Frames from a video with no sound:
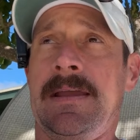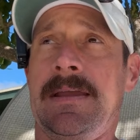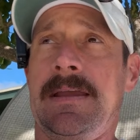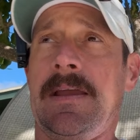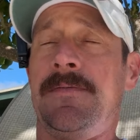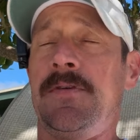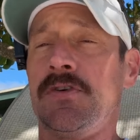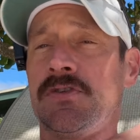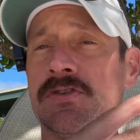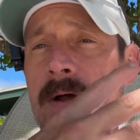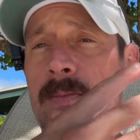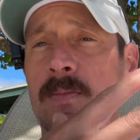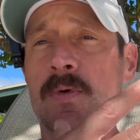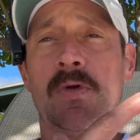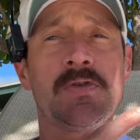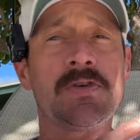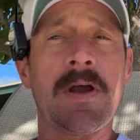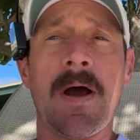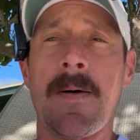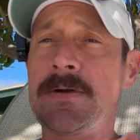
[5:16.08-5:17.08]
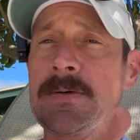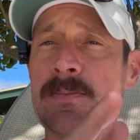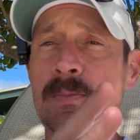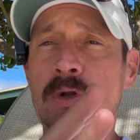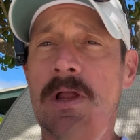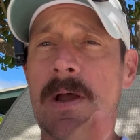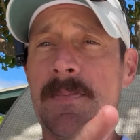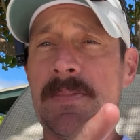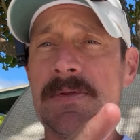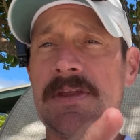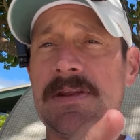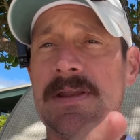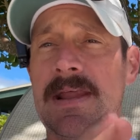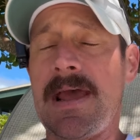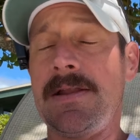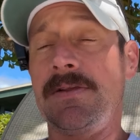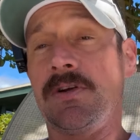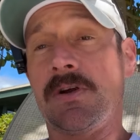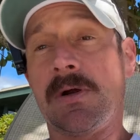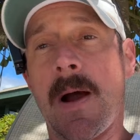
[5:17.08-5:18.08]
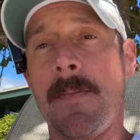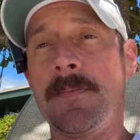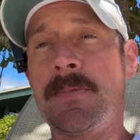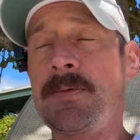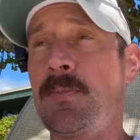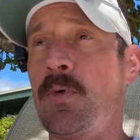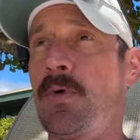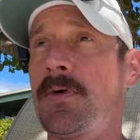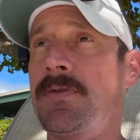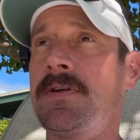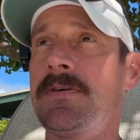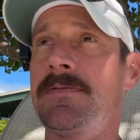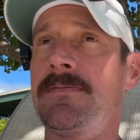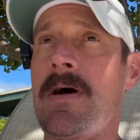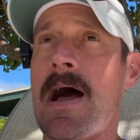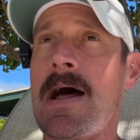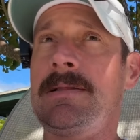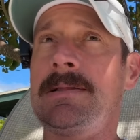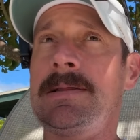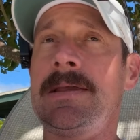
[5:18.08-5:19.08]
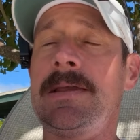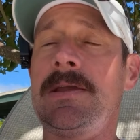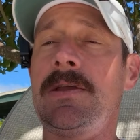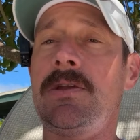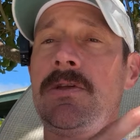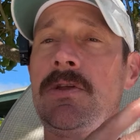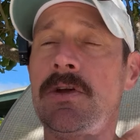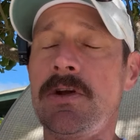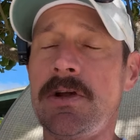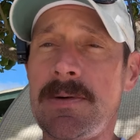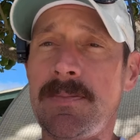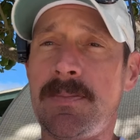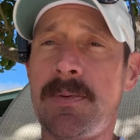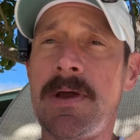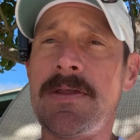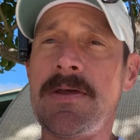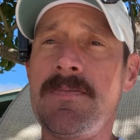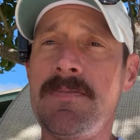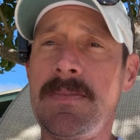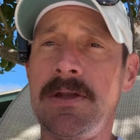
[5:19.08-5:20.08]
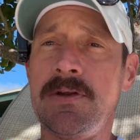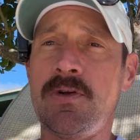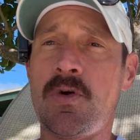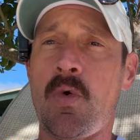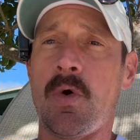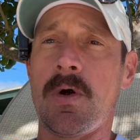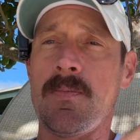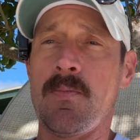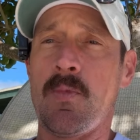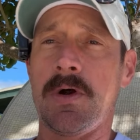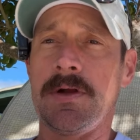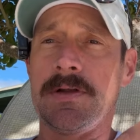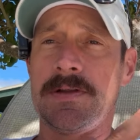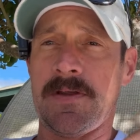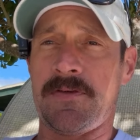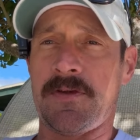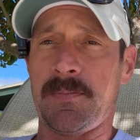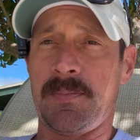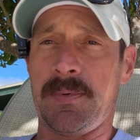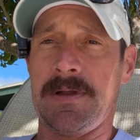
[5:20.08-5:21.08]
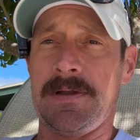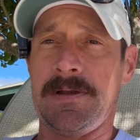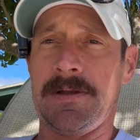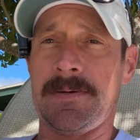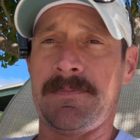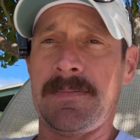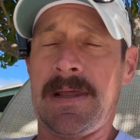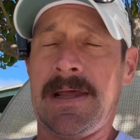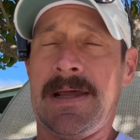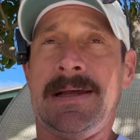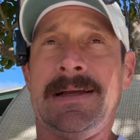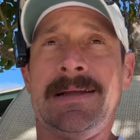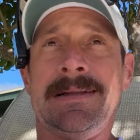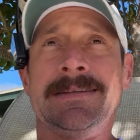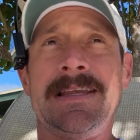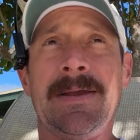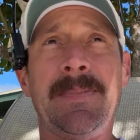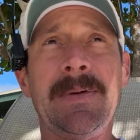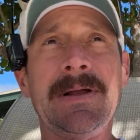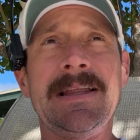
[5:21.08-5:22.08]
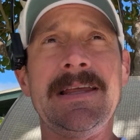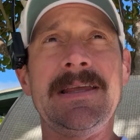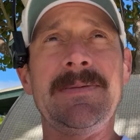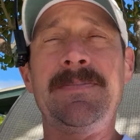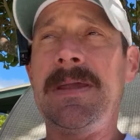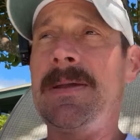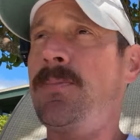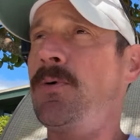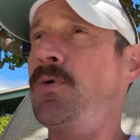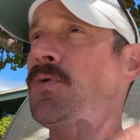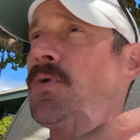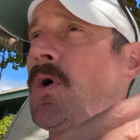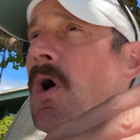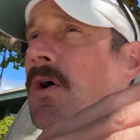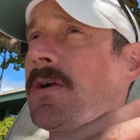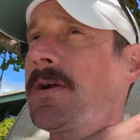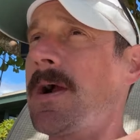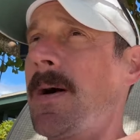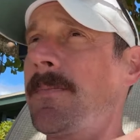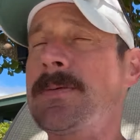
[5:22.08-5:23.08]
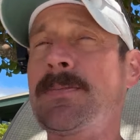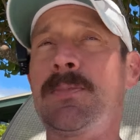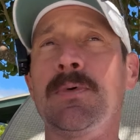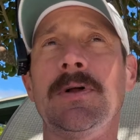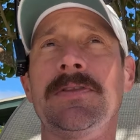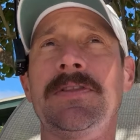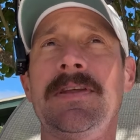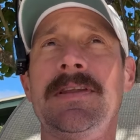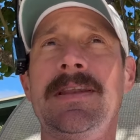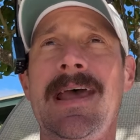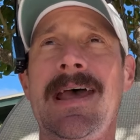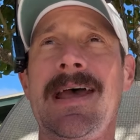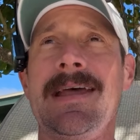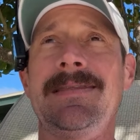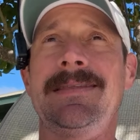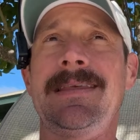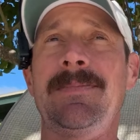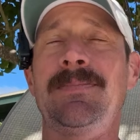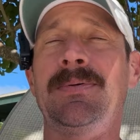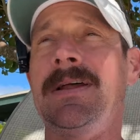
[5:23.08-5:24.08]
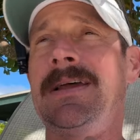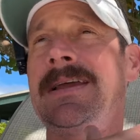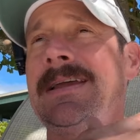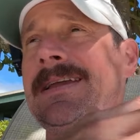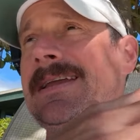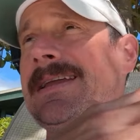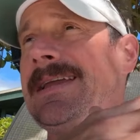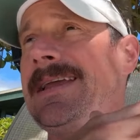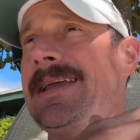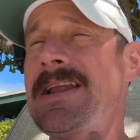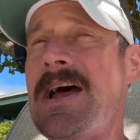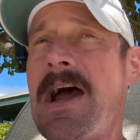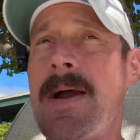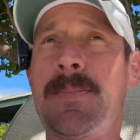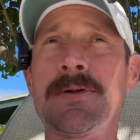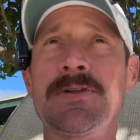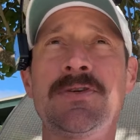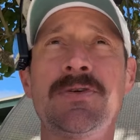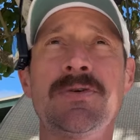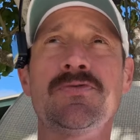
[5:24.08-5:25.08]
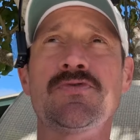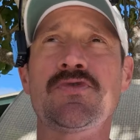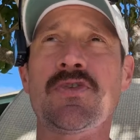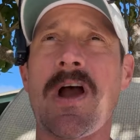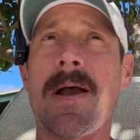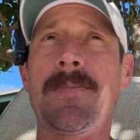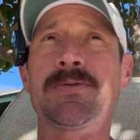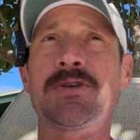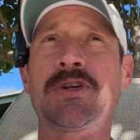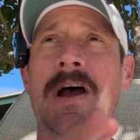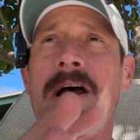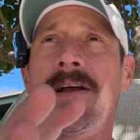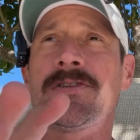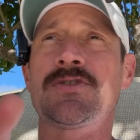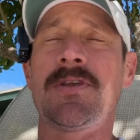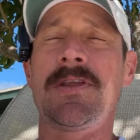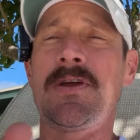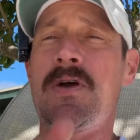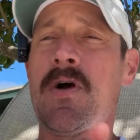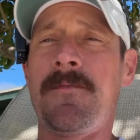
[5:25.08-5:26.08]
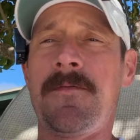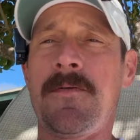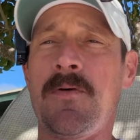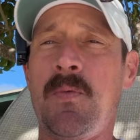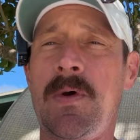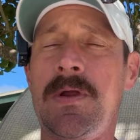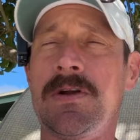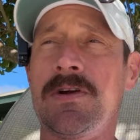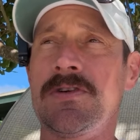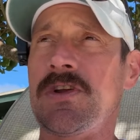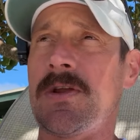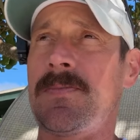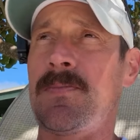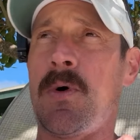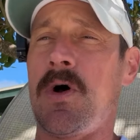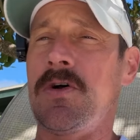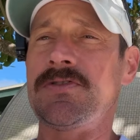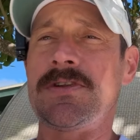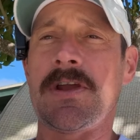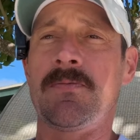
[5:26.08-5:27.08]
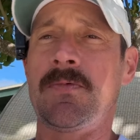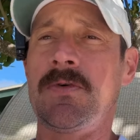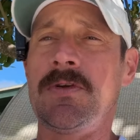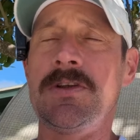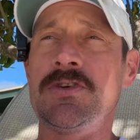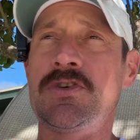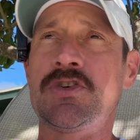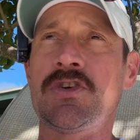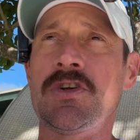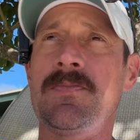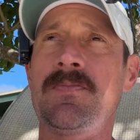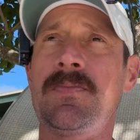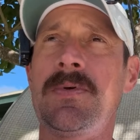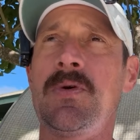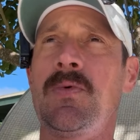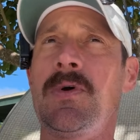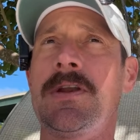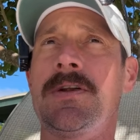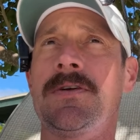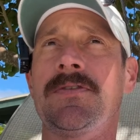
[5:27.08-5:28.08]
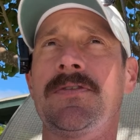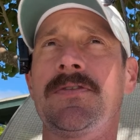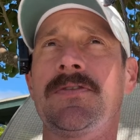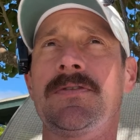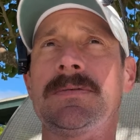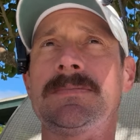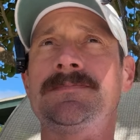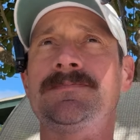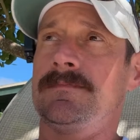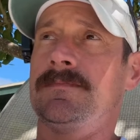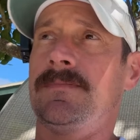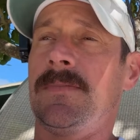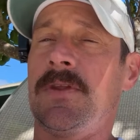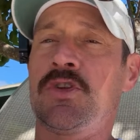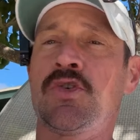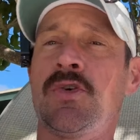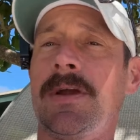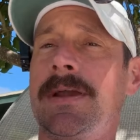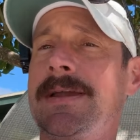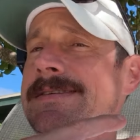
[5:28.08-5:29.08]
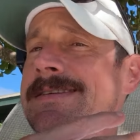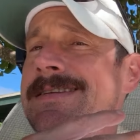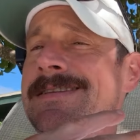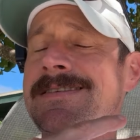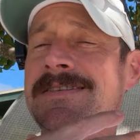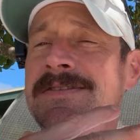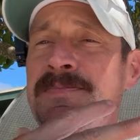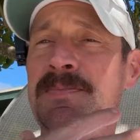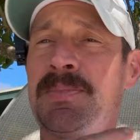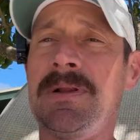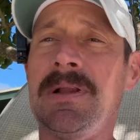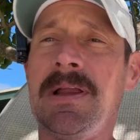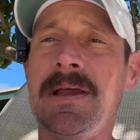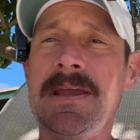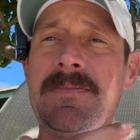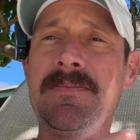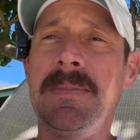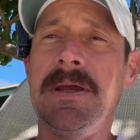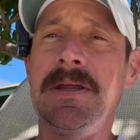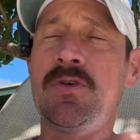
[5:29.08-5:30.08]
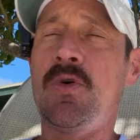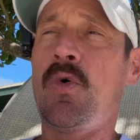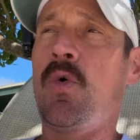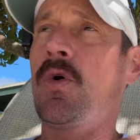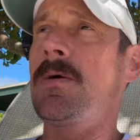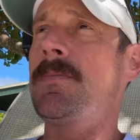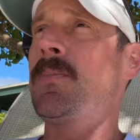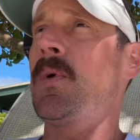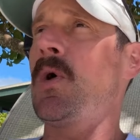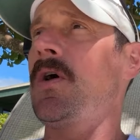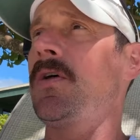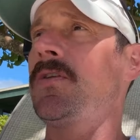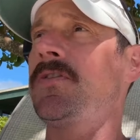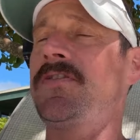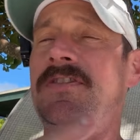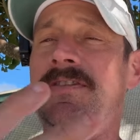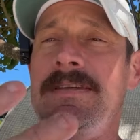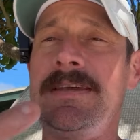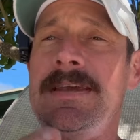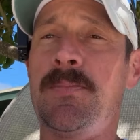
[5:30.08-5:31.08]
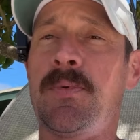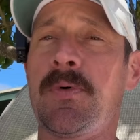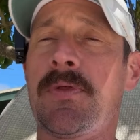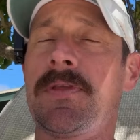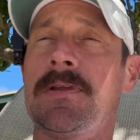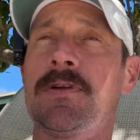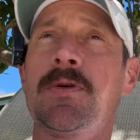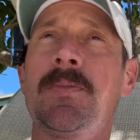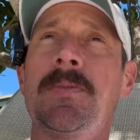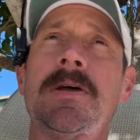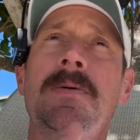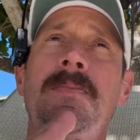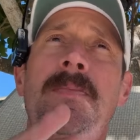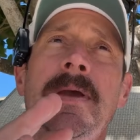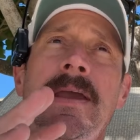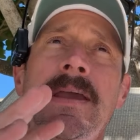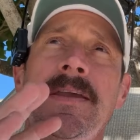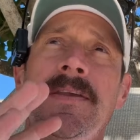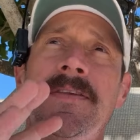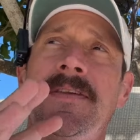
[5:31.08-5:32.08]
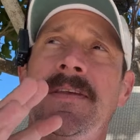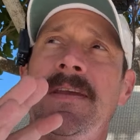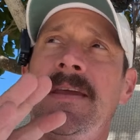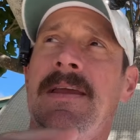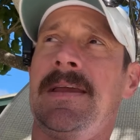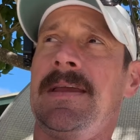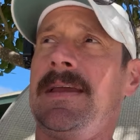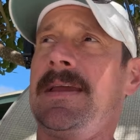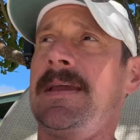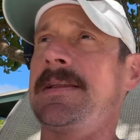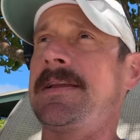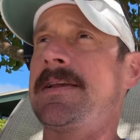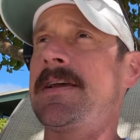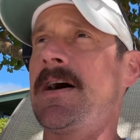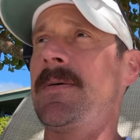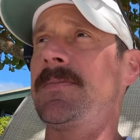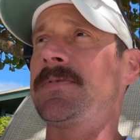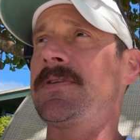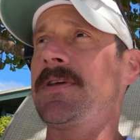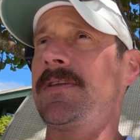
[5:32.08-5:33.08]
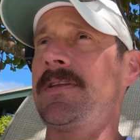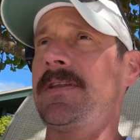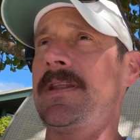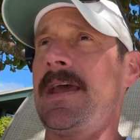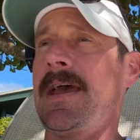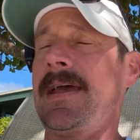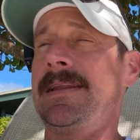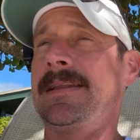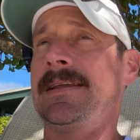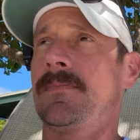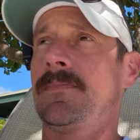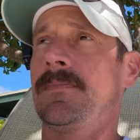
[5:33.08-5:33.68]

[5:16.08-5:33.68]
If you're someone who's comfortable up at the net and you're comfortable with your volley, you're going to play the midcourt more disciplined. Typically, people who aren't comfortable at the net, they play inopportune drop shots, or they go for winners on balls that really shouldn't be winners. The trick is to just play midcourt balls deep with a little bit of pace and come to the net.